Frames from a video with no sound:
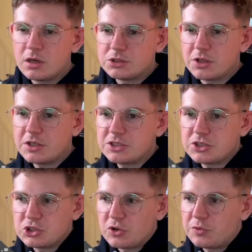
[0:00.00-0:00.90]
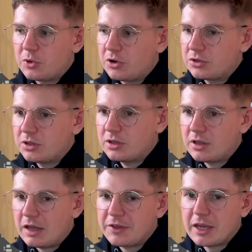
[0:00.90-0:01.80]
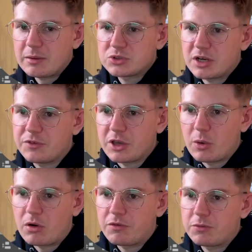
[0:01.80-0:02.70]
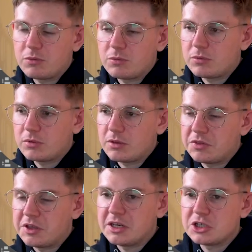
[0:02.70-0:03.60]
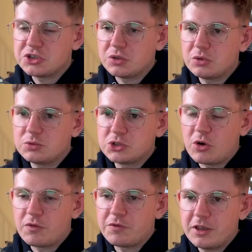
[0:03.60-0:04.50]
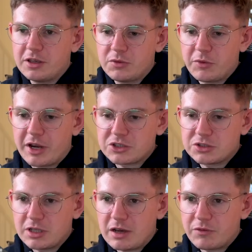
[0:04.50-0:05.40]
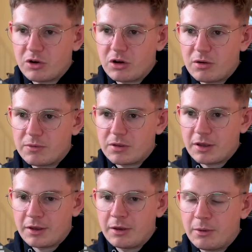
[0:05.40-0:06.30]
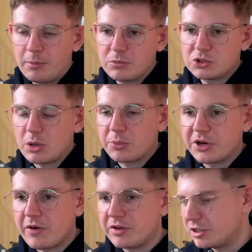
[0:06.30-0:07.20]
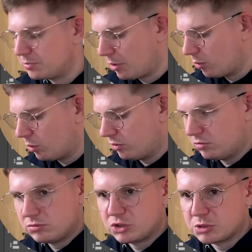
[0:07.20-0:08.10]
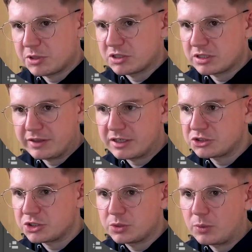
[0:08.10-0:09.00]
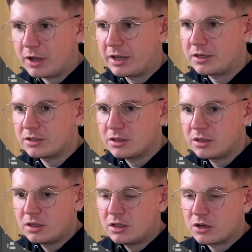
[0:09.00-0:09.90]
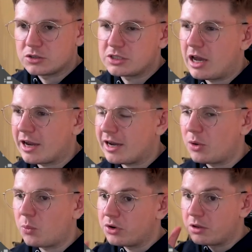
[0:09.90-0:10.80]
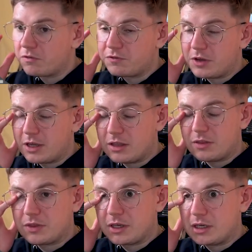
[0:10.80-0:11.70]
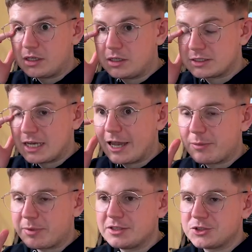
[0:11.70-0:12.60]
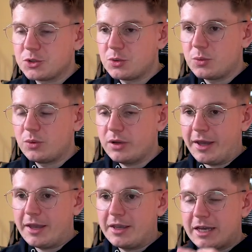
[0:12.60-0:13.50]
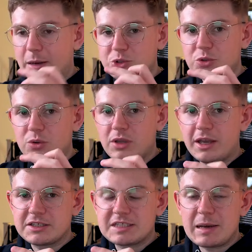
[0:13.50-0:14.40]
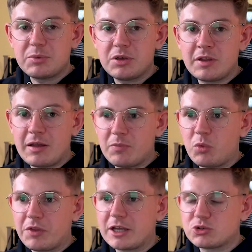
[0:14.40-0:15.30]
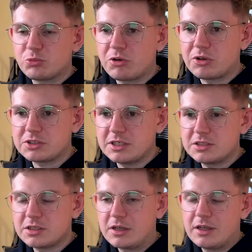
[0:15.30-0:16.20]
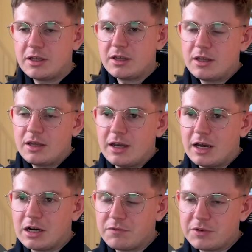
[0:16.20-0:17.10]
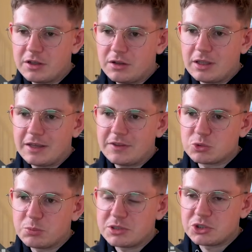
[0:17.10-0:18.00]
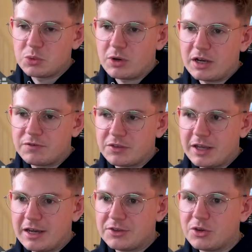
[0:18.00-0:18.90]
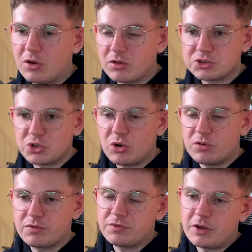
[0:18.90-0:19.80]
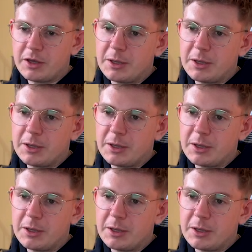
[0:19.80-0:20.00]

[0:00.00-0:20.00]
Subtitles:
So this is a tough one. I think I'm just gonna have to go off the initial sort of feeling and reaction that I've got. So I'm going to get rid of this bottom one just because I think it's too wide, because I kind of want to fit the type into a capsule, like a tablet, like what the actual product is, and I feel like this would be too wide for that and not sort of